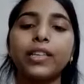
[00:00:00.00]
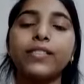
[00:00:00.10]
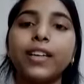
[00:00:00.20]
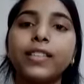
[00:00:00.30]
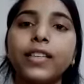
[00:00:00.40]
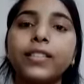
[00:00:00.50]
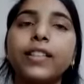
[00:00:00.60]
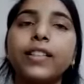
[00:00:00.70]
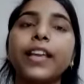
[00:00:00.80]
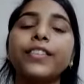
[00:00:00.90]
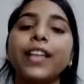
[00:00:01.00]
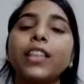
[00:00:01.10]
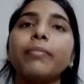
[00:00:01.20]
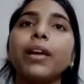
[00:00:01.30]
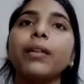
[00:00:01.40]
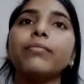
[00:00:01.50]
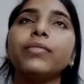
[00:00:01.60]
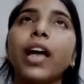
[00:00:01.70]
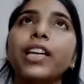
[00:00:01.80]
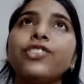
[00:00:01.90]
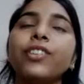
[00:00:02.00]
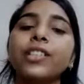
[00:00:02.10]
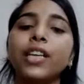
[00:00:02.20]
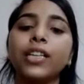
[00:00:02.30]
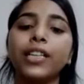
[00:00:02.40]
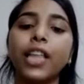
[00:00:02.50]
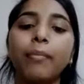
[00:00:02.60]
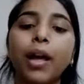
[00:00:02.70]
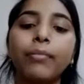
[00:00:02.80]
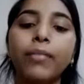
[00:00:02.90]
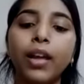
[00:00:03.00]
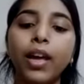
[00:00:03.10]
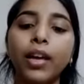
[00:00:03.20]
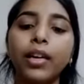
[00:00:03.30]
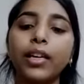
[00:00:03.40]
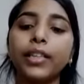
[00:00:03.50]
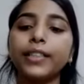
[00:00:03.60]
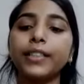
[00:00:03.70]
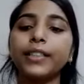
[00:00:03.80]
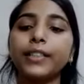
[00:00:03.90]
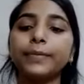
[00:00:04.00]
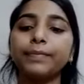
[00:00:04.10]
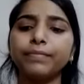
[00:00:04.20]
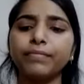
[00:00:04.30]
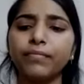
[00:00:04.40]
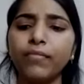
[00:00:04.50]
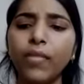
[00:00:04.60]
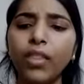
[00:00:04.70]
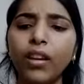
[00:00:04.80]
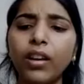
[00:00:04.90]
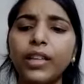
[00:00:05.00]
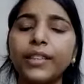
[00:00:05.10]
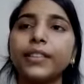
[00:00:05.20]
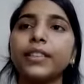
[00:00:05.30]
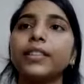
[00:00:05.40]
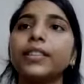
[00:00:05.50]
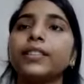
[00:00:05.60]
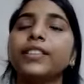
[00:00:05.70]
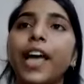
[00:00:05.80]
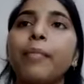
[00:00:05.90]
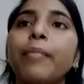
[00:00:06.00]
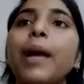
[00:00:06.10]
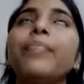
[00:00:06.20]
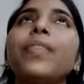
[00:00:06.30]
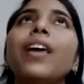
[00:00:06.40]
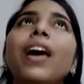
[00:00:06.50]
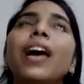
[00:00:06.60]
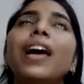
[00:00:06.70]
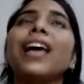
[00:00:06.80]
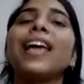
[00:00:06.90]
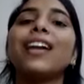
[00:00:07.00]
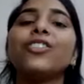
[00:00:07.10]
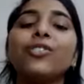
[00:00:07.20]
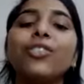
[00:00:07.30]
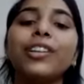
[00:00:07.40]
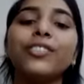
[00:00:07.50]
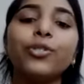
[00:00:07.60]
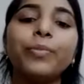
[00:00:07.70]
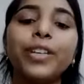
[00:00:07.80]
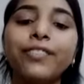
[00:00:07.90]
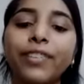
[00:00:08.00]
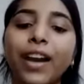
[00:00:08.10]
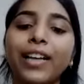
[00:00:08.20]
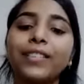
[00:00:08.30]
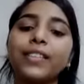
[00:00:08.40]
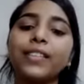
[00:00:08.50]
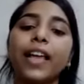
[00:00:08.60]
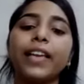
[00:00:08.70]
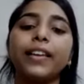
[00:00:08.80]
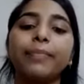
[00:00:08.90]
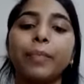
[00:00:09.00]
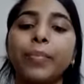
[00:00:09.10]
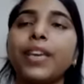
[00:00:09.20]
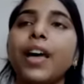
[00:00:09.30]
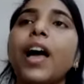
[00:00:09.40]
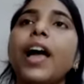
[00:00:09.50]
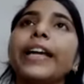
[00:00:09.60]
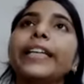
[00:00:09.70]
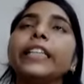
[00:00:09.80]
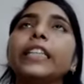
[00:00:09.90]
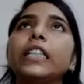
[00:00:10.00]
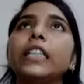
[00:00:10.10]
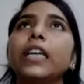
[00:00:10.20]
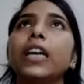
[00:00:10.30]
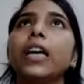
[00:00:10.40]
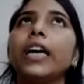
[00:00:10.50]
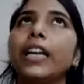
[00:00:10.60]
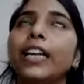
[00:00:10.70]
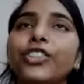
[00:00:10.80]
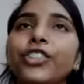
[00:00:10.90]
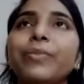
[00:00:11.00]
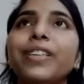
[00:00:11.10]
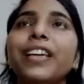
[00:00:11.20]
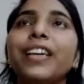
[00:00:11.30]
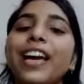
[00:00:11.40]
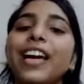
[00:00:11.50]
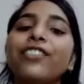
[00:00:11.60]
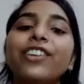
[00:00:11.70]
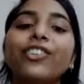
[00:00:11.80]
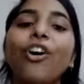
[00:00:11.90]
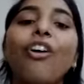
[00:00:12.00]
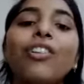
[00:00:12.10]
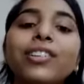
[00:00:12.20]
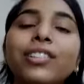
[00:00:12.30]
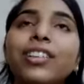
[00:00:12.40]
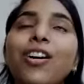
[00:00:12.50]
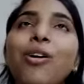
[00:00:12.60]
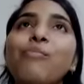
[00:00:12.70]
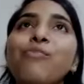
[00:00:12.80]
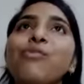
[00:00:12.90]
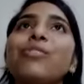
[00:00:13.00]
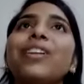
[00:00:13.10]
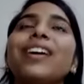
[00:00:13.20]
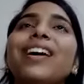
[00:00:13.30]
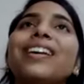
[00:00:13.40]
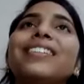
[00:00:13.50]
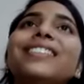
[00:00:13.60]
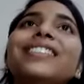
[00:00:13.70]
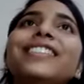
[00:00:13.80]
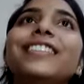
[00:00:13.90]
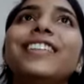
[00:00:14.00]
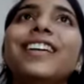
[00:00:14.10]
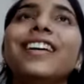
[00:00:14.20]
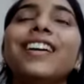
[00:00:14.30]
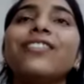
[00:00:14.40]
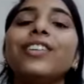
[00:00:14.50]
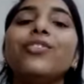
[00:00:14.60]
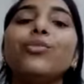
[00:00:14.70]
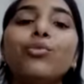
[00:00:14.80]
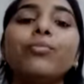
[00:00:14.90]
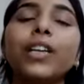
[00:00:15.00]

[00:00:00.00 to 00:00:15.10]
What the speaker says: judges like Tanta ma'am, Nageshwar sir, Geeta ma'am, and Jaya ma'am. And I also got so many friends like Papiya and Lakshmi. And we talk. More and we know